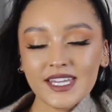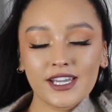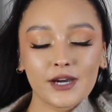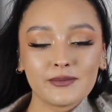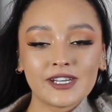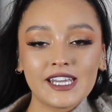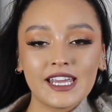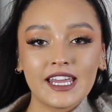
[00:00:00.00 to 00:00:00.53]

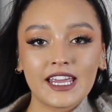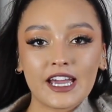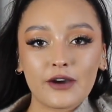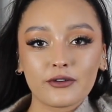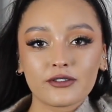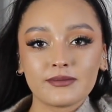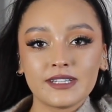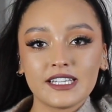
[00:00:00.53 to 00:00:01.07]
coming to hang
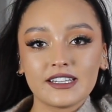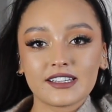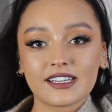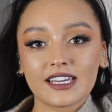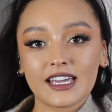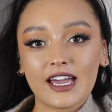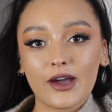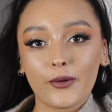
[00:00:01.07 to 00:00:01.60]
out with me,
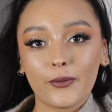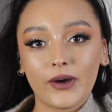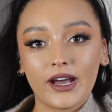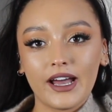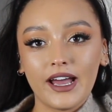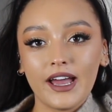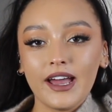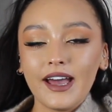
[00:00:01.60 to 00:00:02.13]
looking at
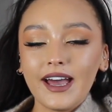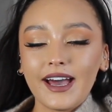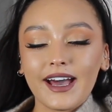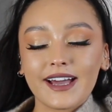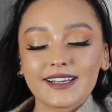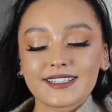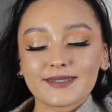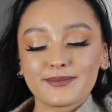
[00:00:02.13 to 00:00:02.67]
what
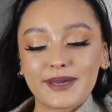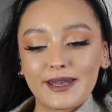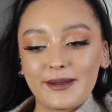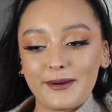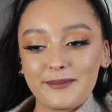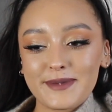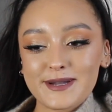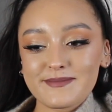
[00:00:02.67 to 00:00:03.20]
I spend
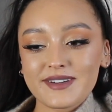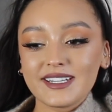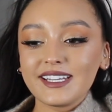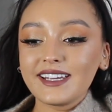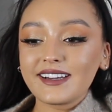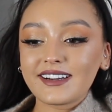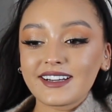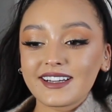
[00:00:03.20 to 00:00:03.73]
all my
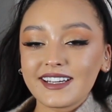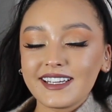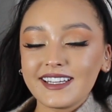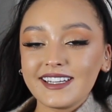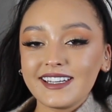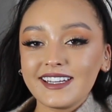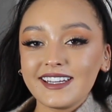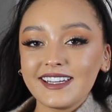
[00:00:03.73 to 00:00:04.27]
money
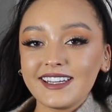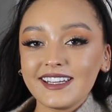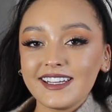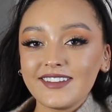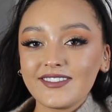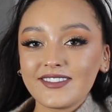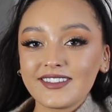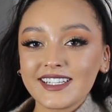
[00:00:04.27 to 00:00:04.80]
on,
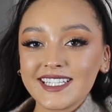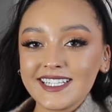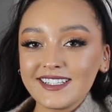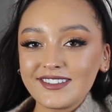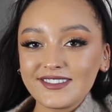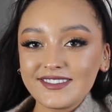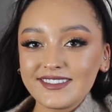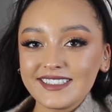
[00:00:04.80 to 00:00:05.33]
even when I
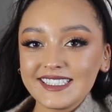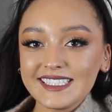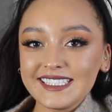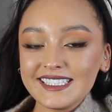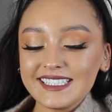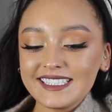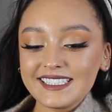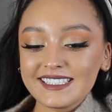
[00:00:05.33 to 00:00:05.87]
don't
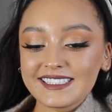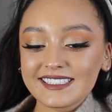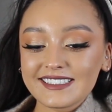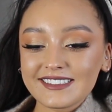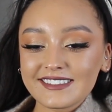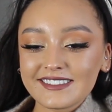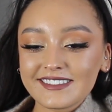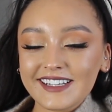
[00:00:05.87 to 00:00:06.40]
need
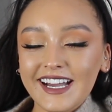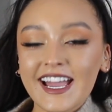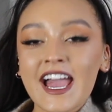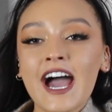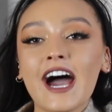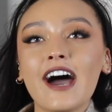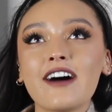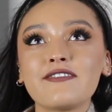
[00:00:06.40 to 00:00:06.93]
to. I
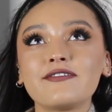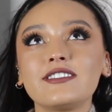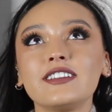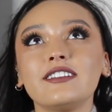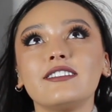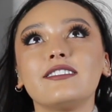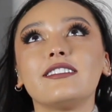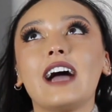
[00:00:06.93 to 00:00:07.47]
have
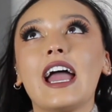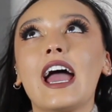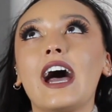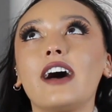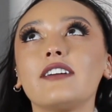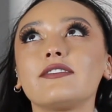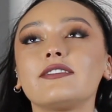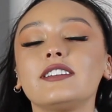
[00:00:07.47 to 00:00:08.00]

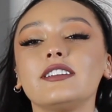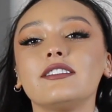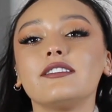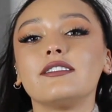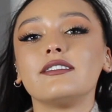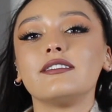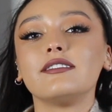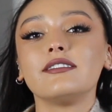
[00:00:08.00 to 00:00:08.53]

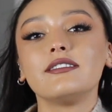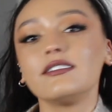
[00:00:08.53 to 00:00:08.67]
to.